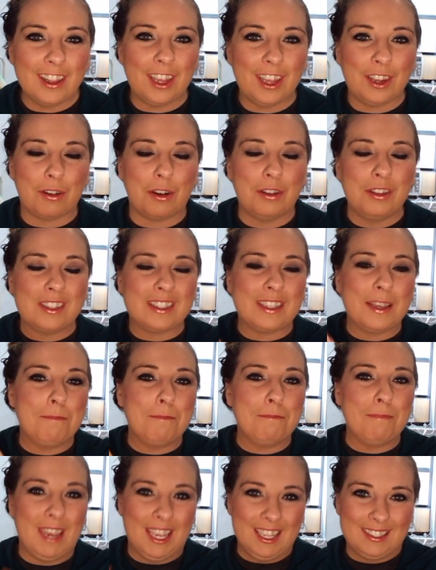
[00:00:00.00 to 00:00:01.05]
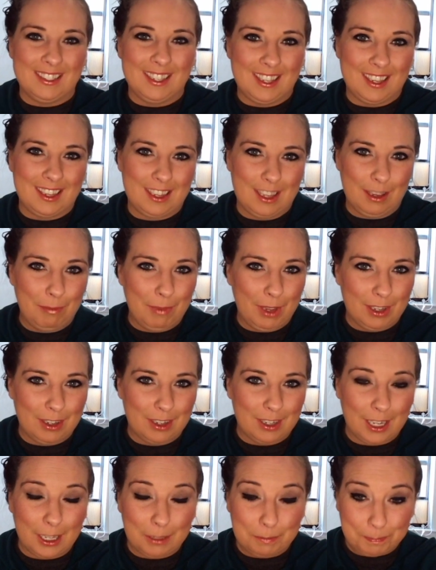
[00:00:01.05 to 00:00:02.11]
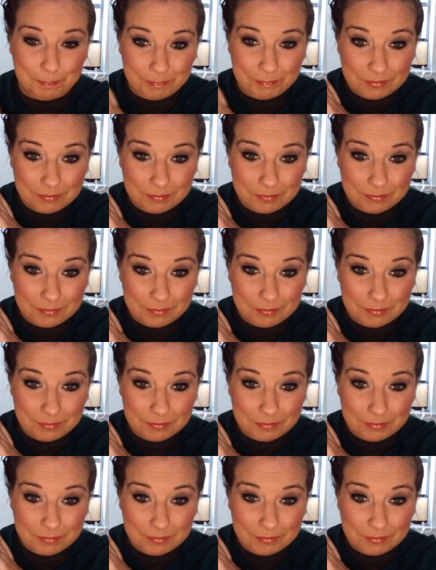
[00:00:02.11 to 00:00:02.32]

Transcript: and grow this amazing community.